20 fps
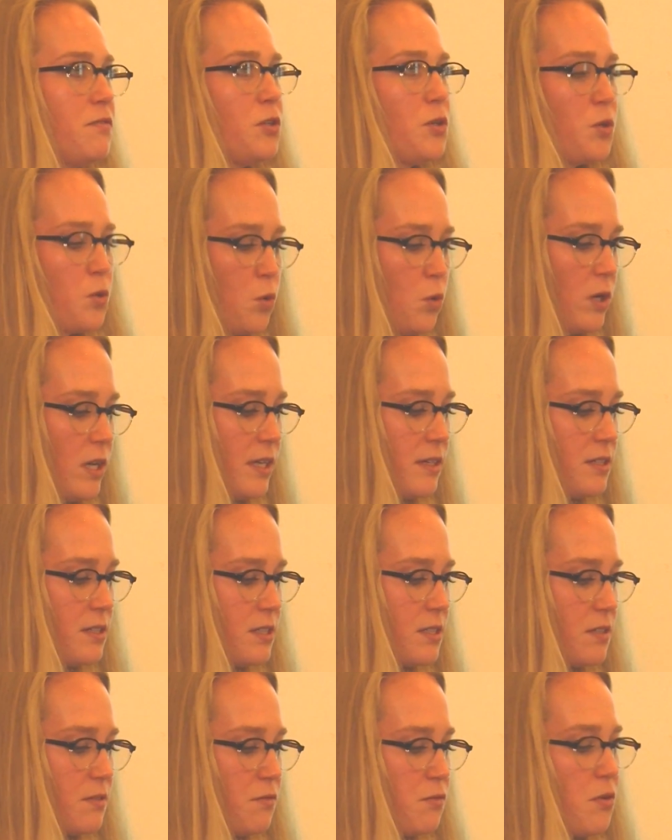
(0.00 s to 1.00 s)
on
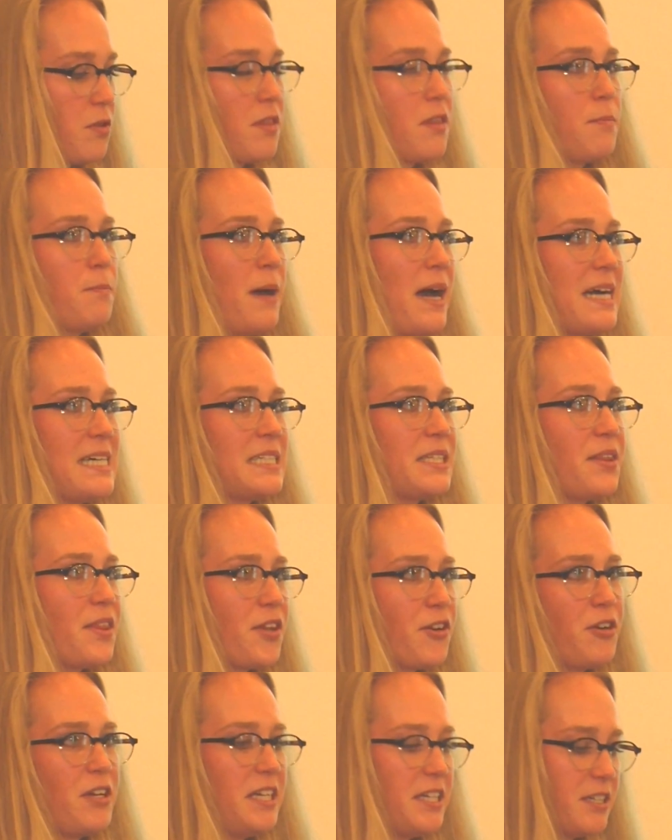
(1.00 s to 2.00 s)
Åland for the past
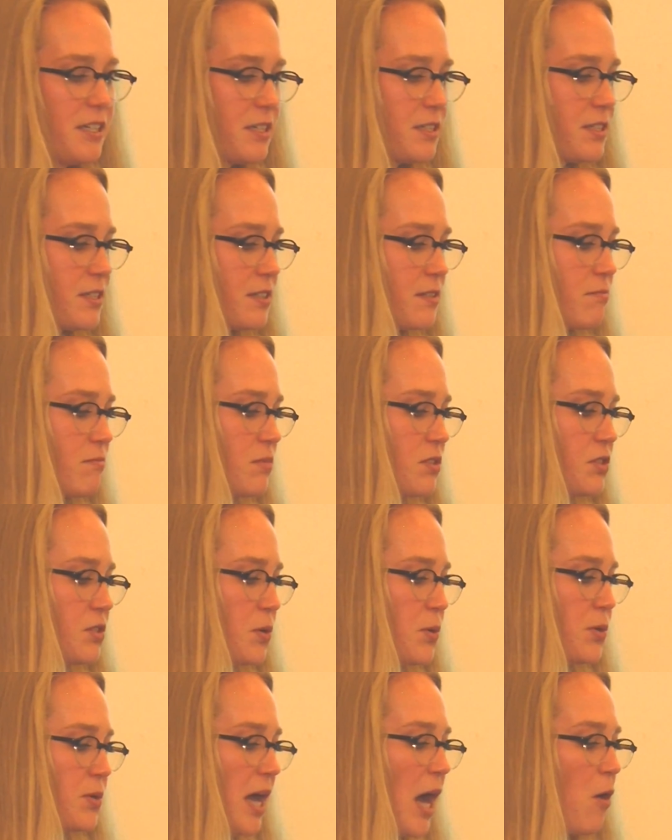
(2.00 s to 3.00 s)
3 years.
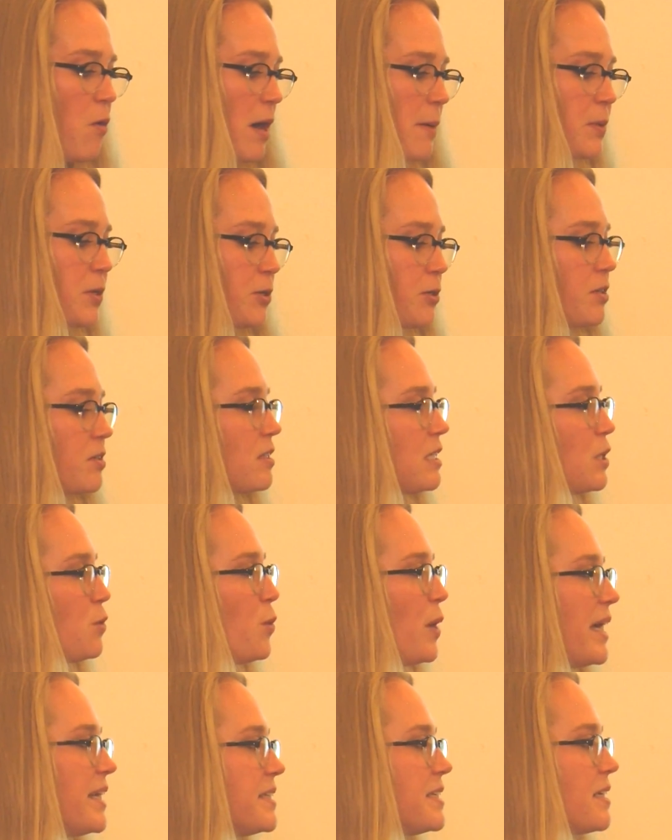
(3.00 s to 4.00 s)
So now I'm currently
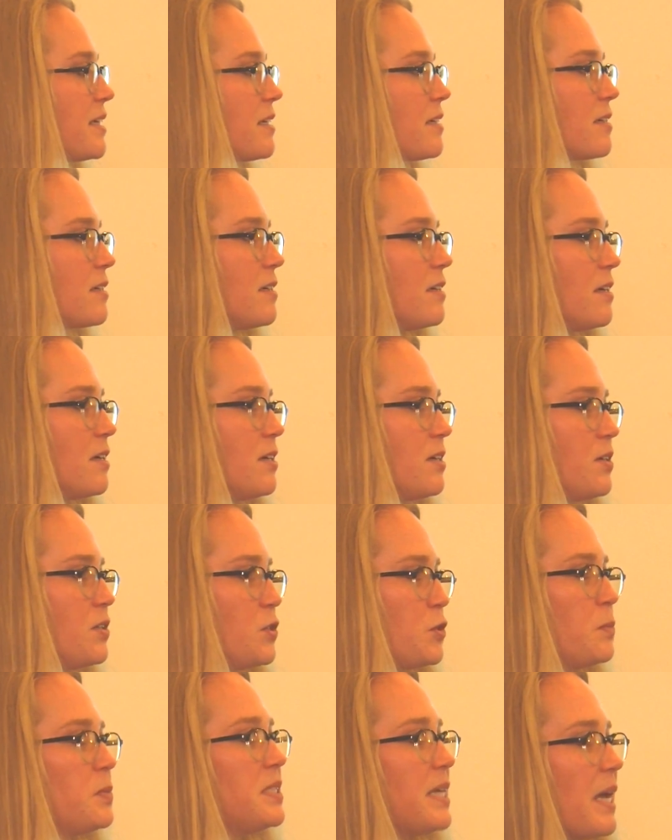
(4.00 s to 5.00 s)
waiting
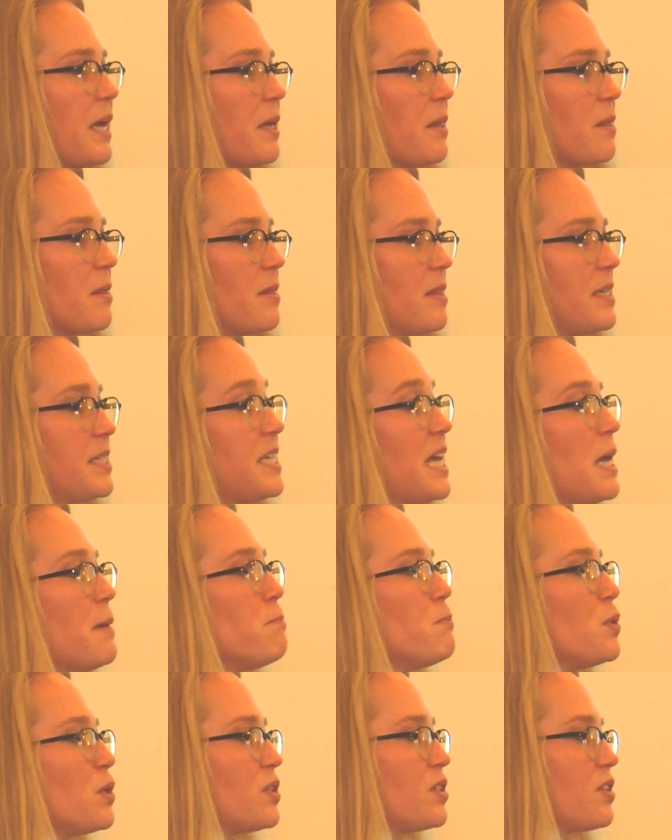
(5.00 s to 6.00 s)
to obtain this
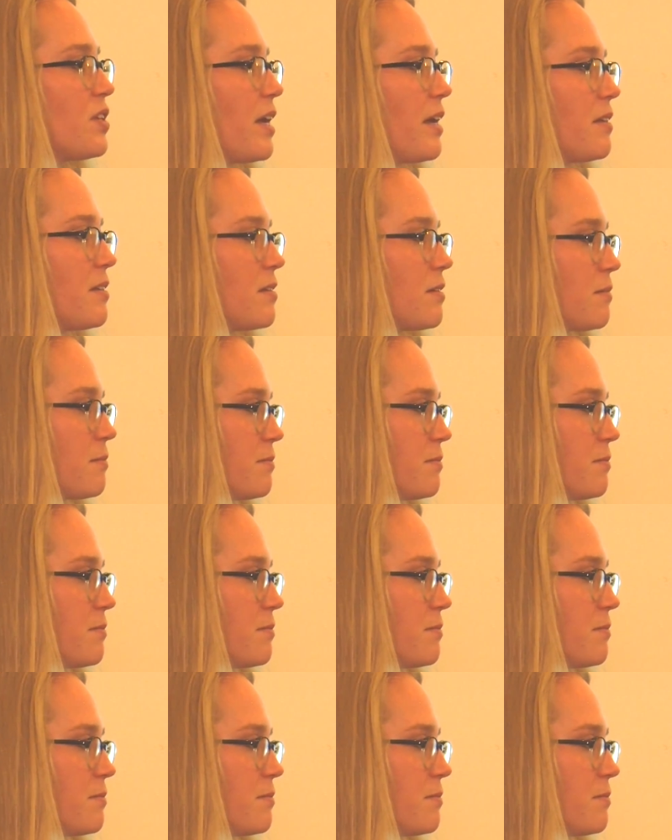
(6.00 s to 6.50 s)
hembygdsrätt.